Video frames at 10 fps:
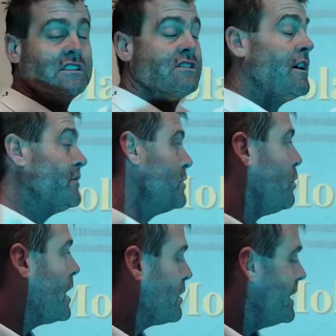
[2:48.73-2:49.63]
dissolved in the
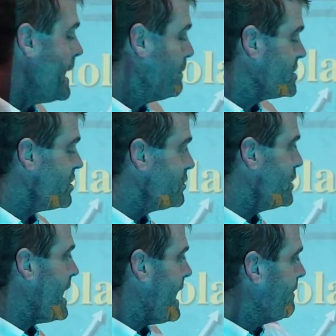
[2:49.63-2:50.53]
water, and how much salt do I
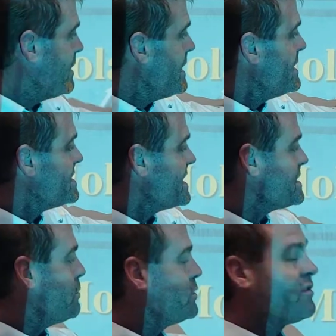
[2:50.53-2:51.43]
have? 6
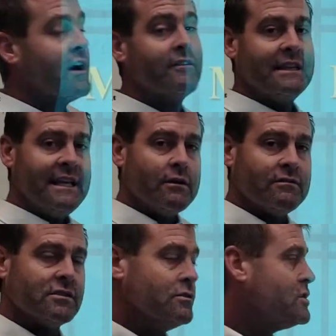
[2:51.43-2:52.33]
moles. For every liter of
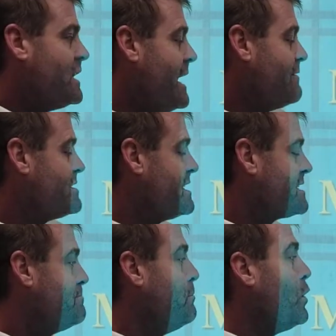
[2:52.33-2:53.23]
solution, I have
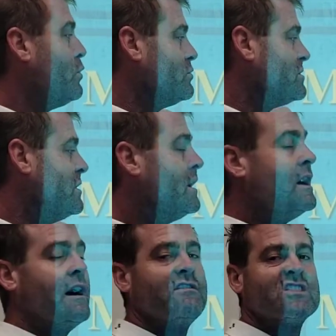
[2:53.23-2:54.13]
6 moles
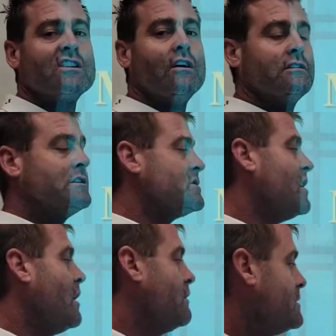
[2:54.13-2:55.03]
of salt
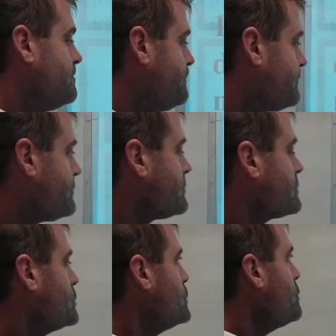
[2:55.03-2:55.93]
dissolved.
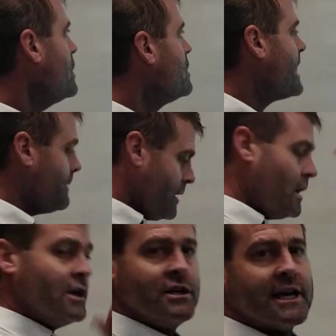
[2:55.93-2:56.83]
Okay,
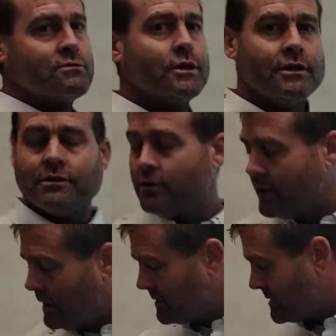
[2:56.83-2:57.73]
you guys, we're going to do
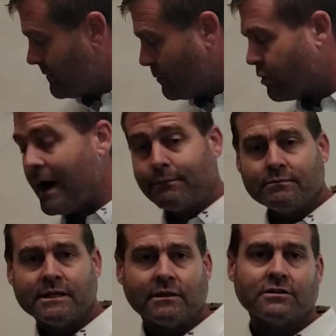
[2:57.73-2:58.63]
several problems
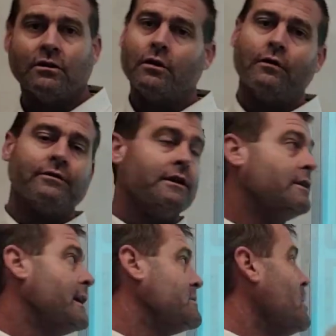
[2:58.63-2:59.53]
here, so hopefully you
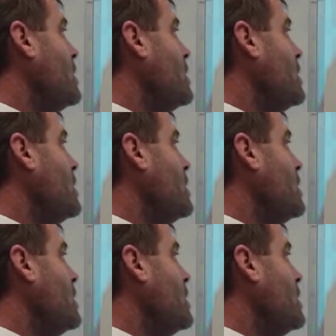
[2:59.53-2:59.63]
guys